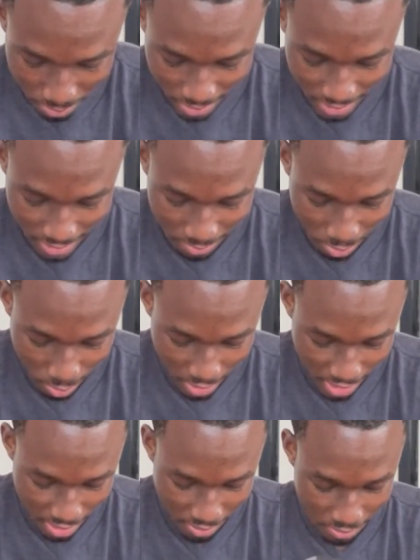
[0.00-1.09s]
because I'm doing
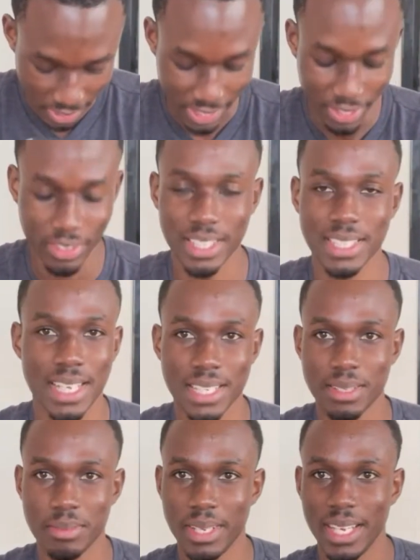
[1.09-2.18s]
a video, I just
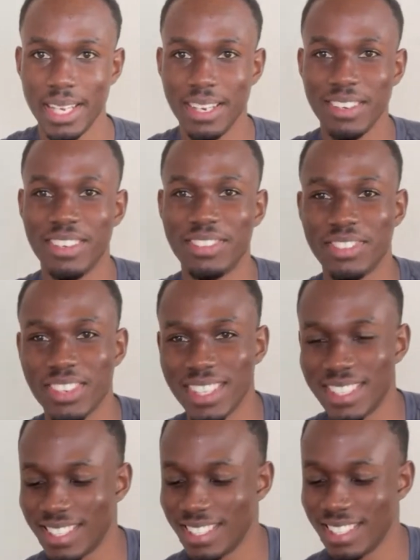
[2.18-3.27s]
have to be anal, of
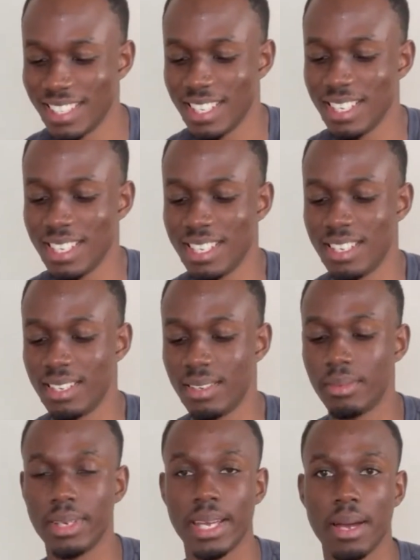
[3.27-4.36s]
course.
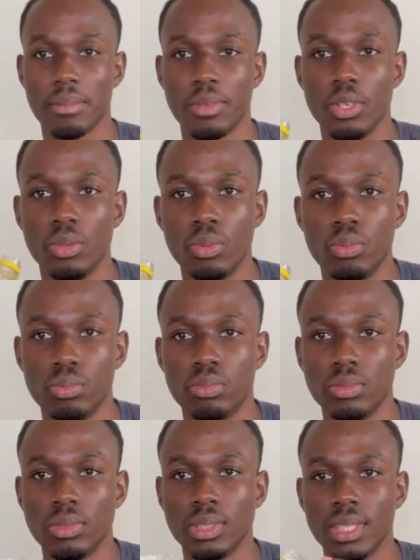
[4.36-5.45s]
So yeah, you
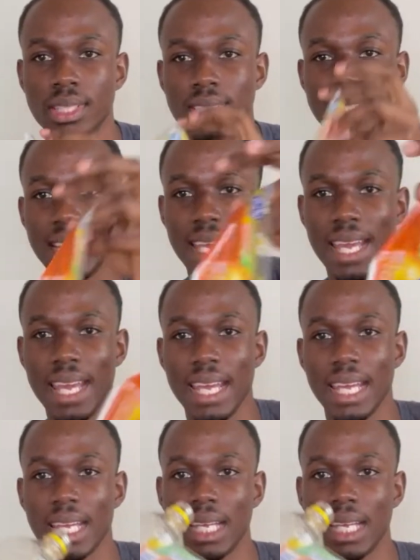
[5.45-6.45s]
take